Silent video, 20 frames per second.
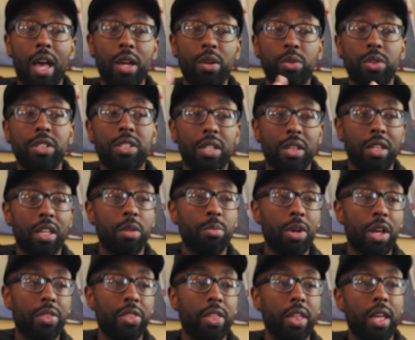I don't need to think
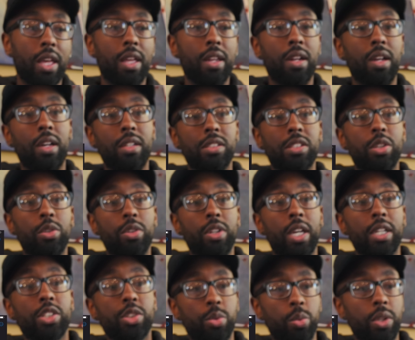about that until
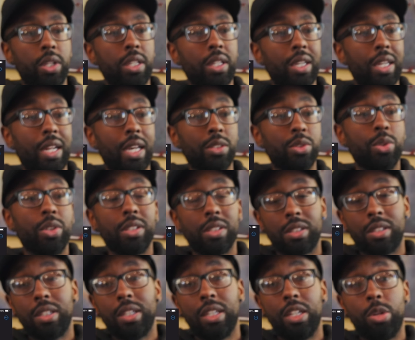next week. And as you can
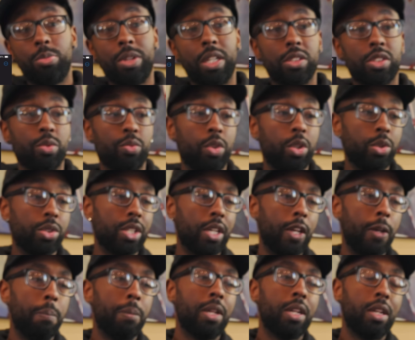see, it updates in real
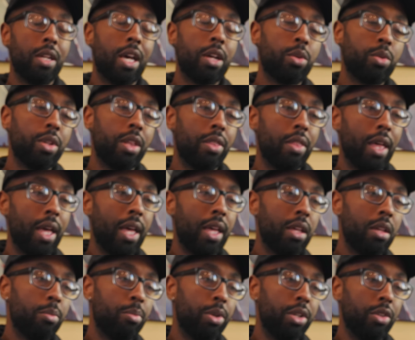time. Not only
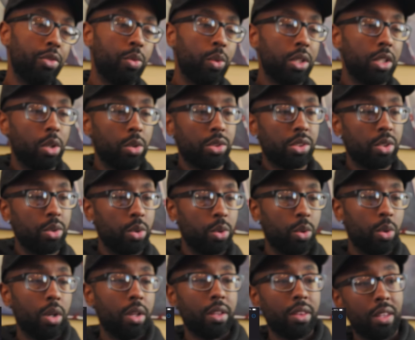that, but if we go
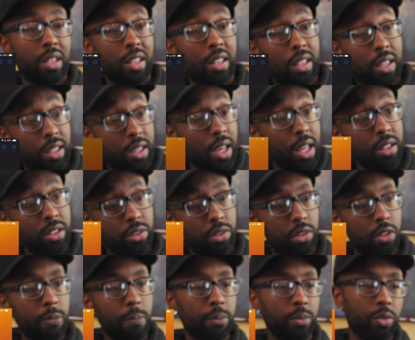to the
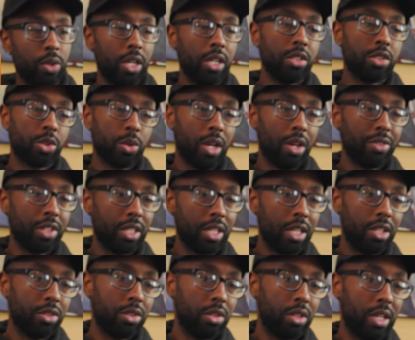calendar, right? So I have the
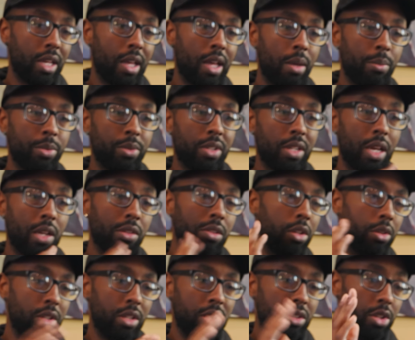calendar app
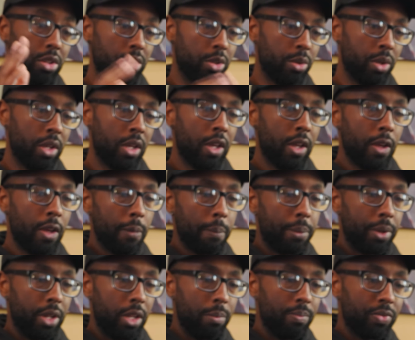downloaded too.
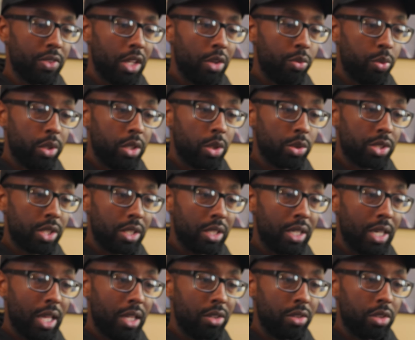But if we go to the
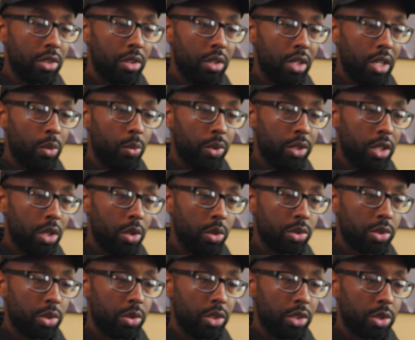calendar and we go
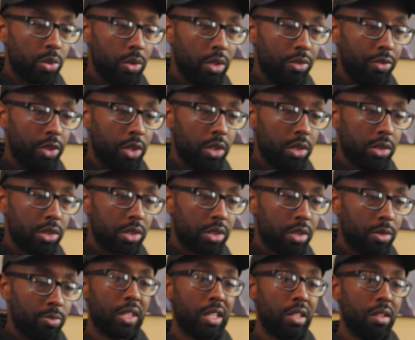to the
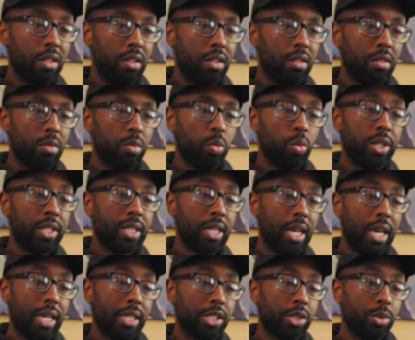21st, then we can
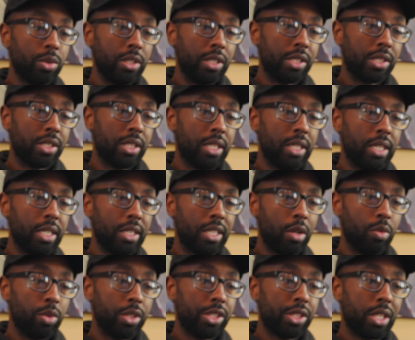actually see
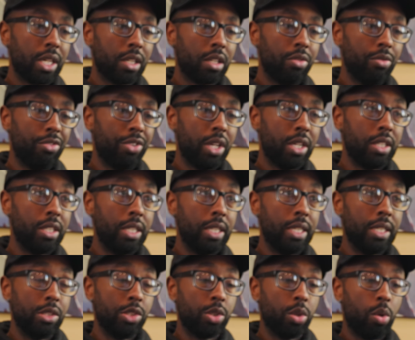that restock confetti
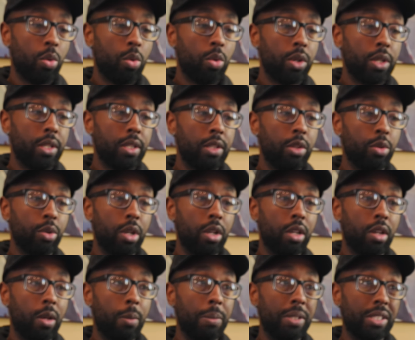is on the
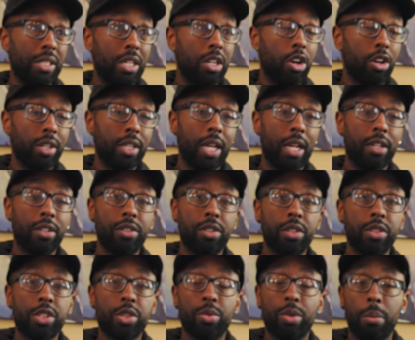is in our
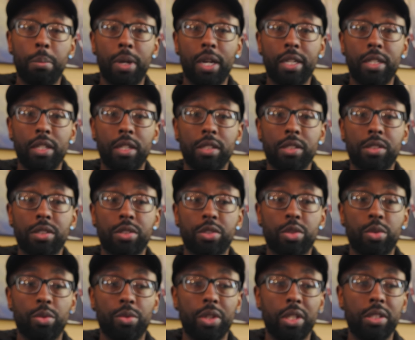calendar to remind us
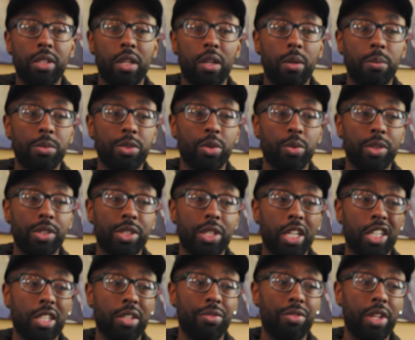to
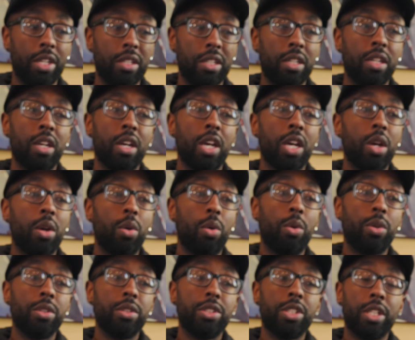restock confetti
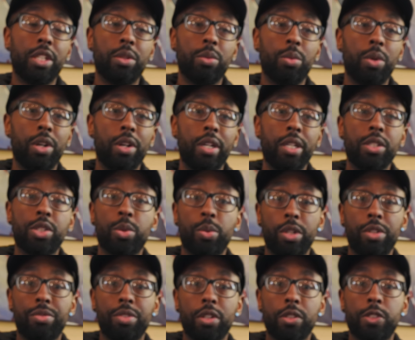on January
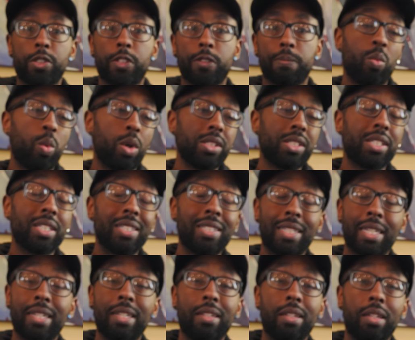21st. Once
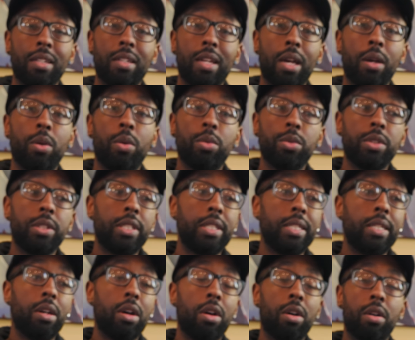again, not
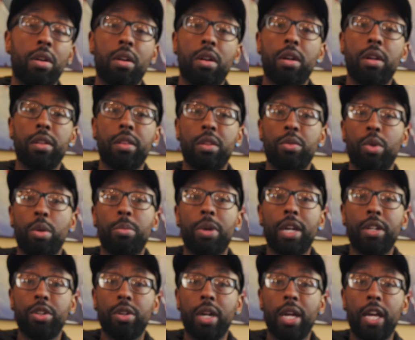only are the
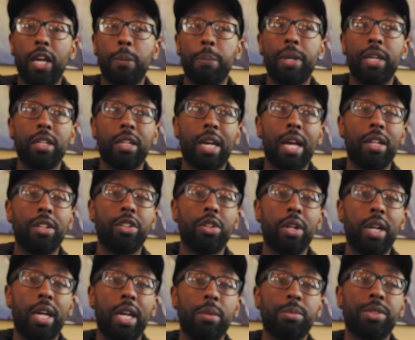reminder app and calendar
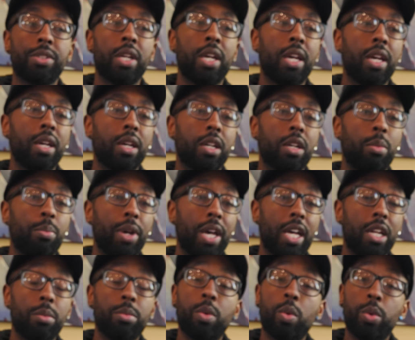apps
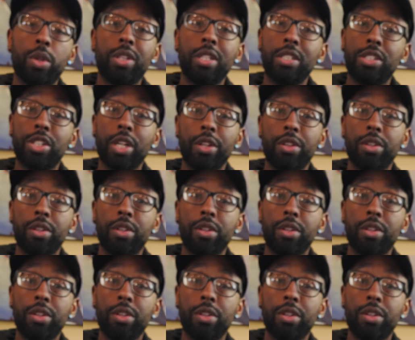compatible with each